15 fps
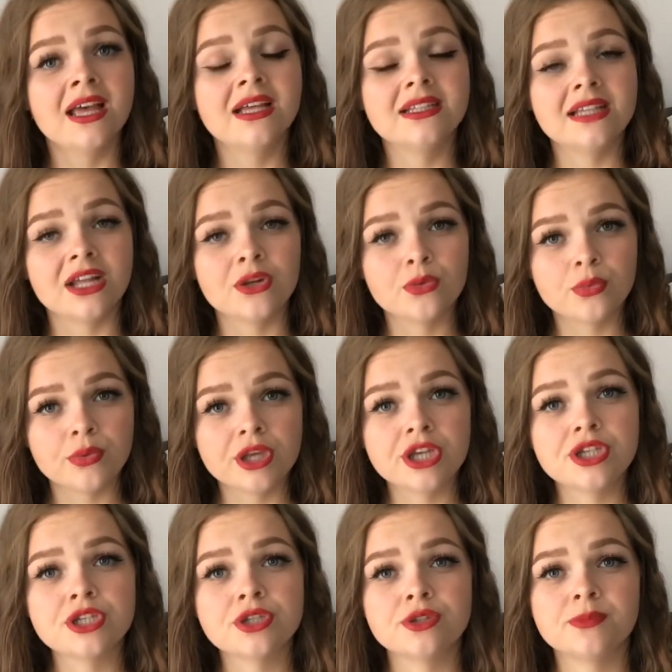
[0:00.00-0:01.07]
then a week
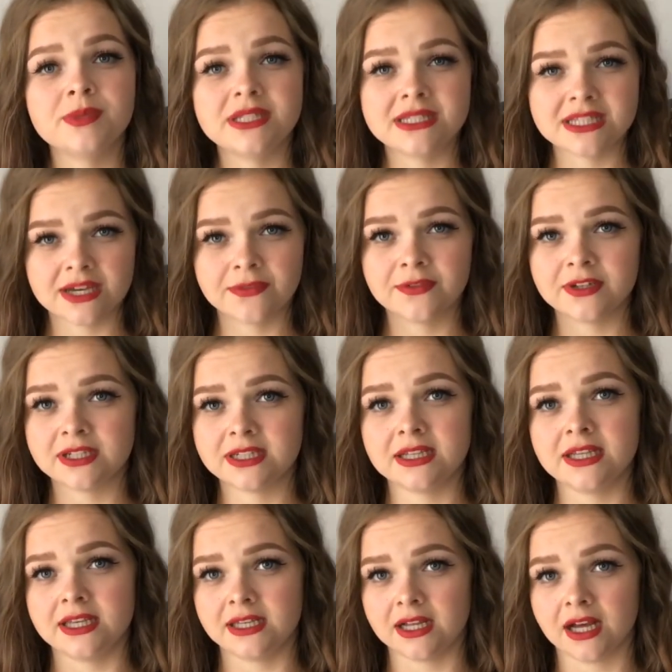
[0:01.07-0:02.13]
should be
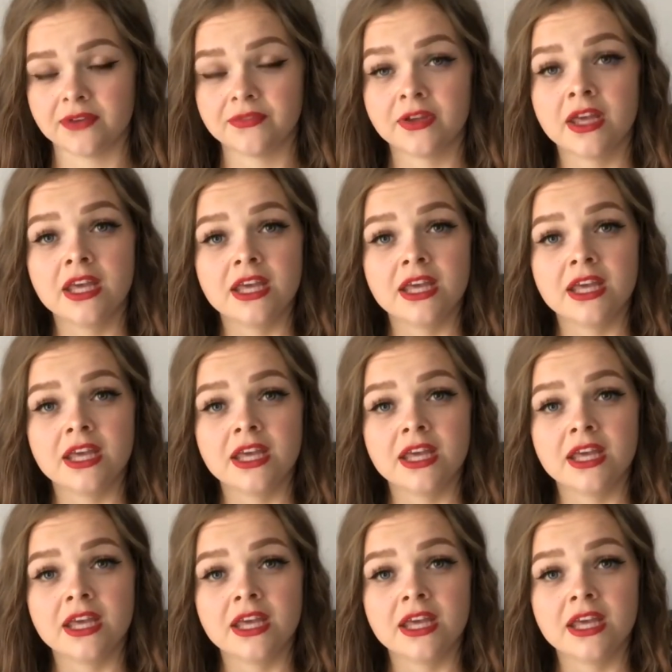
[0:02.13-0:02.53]
definitely enough.